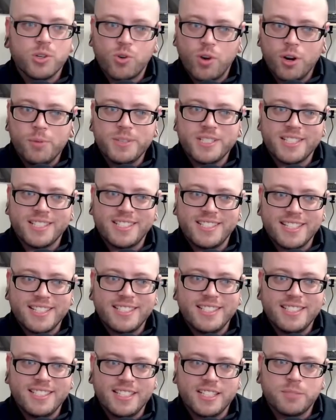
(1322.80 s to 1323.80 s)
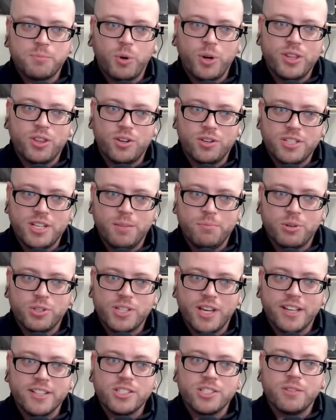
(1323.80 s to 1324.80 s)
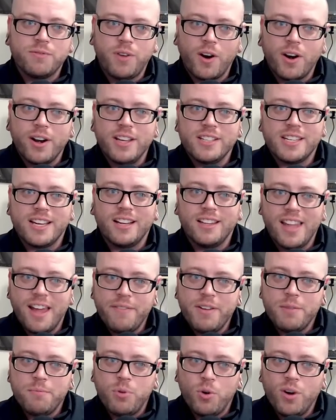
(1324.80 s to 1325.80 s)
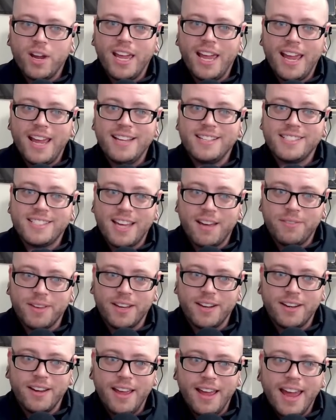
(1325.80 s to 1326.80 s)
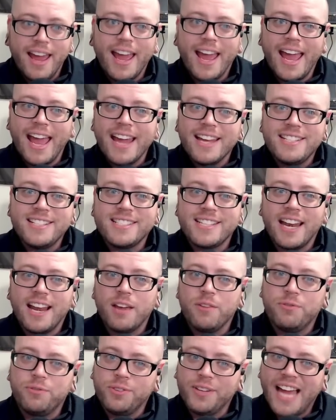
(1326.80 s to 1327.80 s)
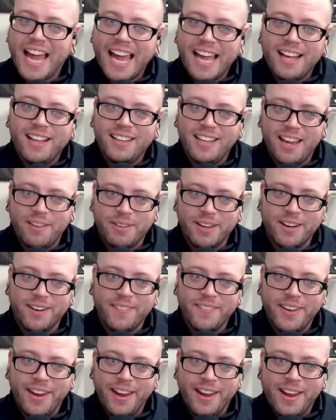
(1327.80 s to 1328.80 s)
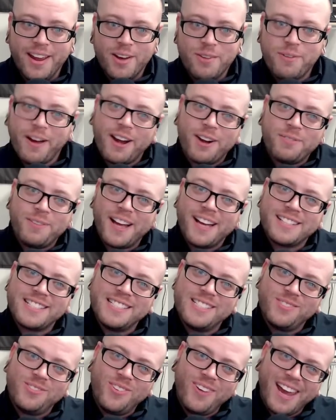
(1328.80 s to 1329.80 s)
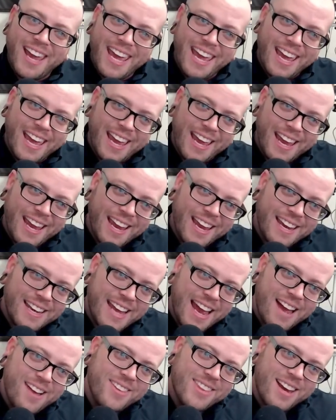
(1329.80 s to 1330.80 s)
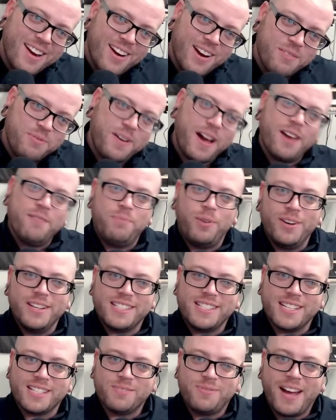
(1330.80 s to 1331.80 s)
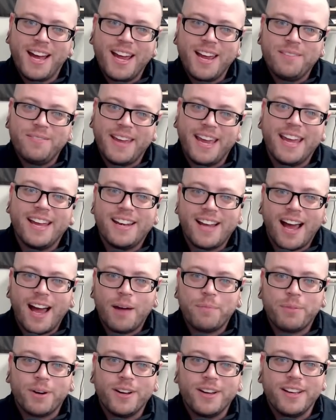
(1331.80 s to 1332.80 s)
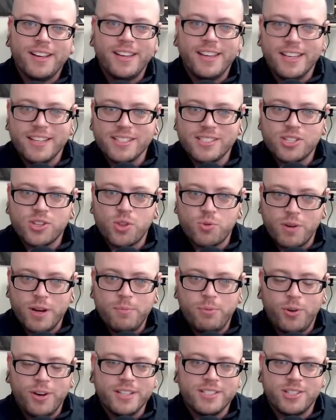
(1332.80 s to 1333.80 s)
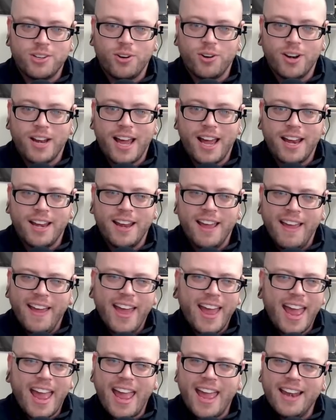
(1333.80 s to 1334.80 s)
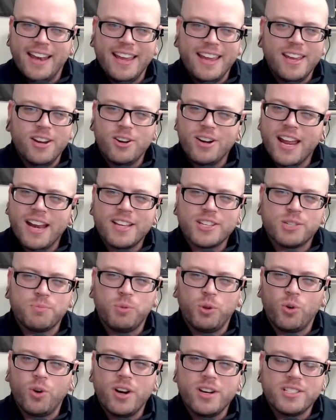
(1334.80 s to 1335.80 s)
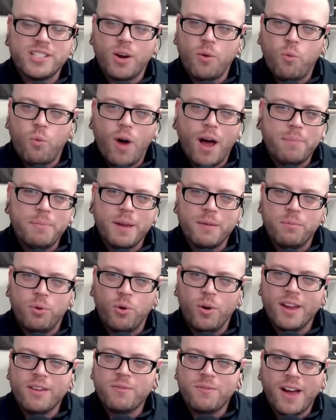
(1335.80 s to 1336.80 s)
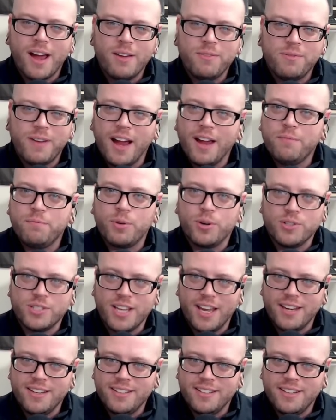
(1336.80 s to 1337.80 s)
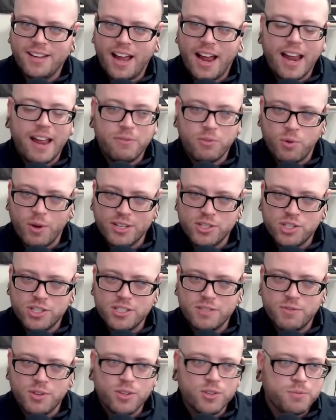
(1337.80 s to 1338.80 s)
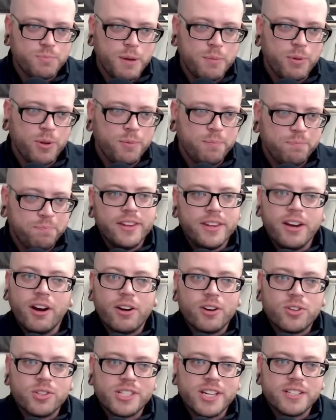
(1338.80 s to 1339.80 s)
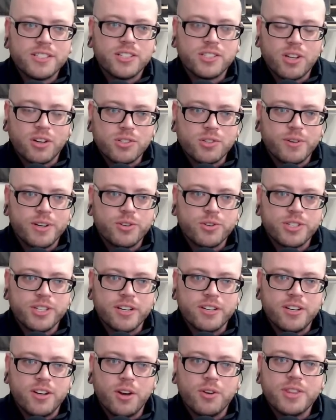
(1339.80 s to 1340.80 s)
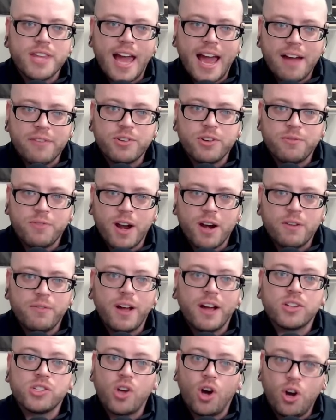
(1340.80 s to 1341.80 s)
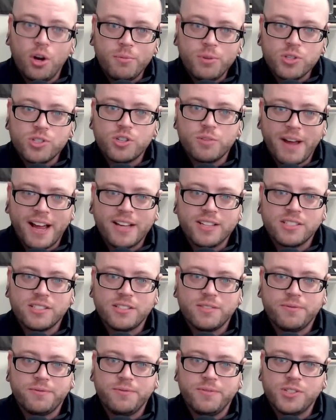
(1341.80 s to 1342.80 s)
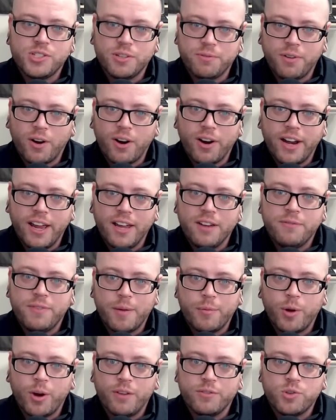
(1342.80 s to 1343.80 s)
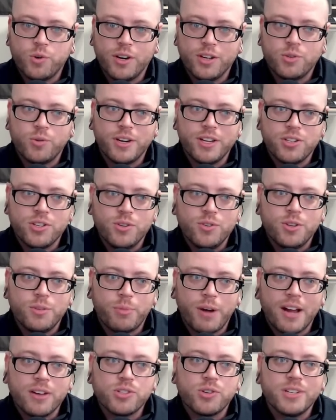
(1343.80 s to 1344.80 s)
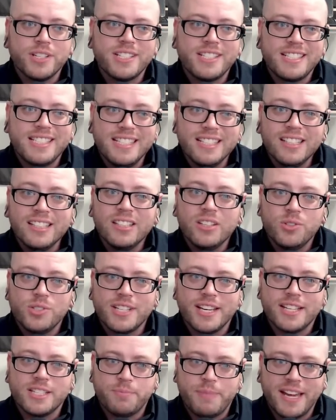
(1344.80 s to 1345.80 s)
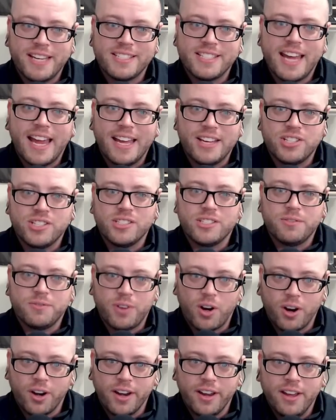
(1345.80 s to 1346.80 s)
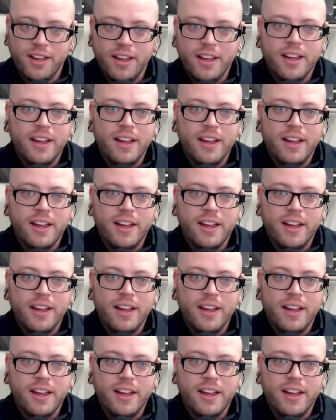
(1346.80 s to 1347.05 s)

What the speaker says: Chrome is at 66.13%, Safari is at 11.87%, Edge is at a flat 11. Firefox is way down there at 5.65, and Opera is 3.09, and Internet Explorer is at a whopping 0.55%. I have questions for those people. The article says it's also interesting to note that after Firefox almost surpassed Safari in February of 2022, the browser is still losing its base to Edge and Safari.